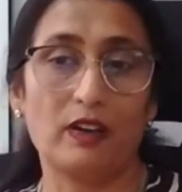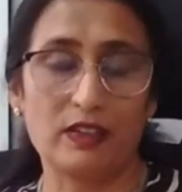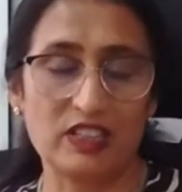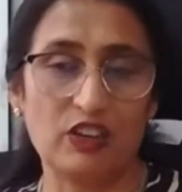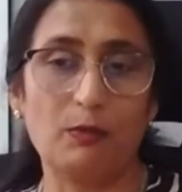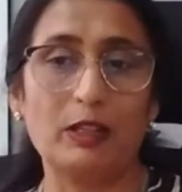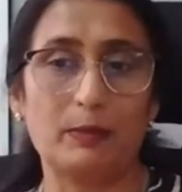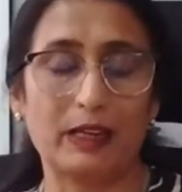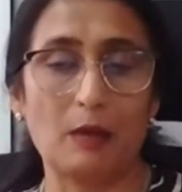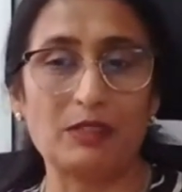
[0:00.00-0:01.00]
receivable
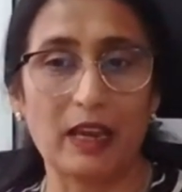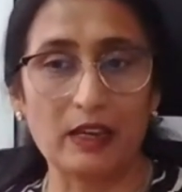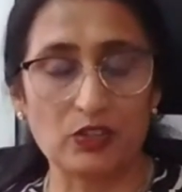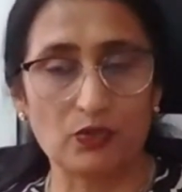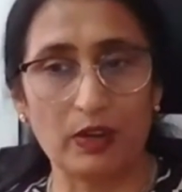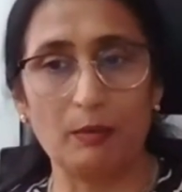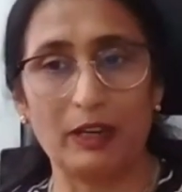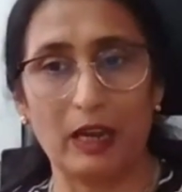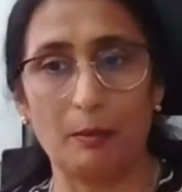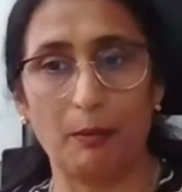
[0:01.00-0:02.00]
becomes
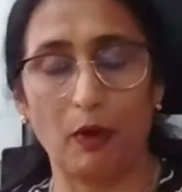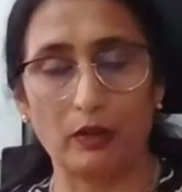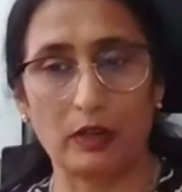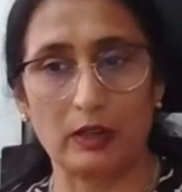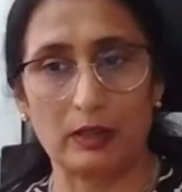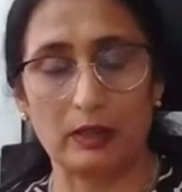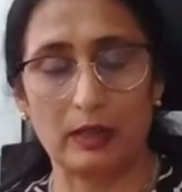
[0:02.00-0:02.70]
extremely important.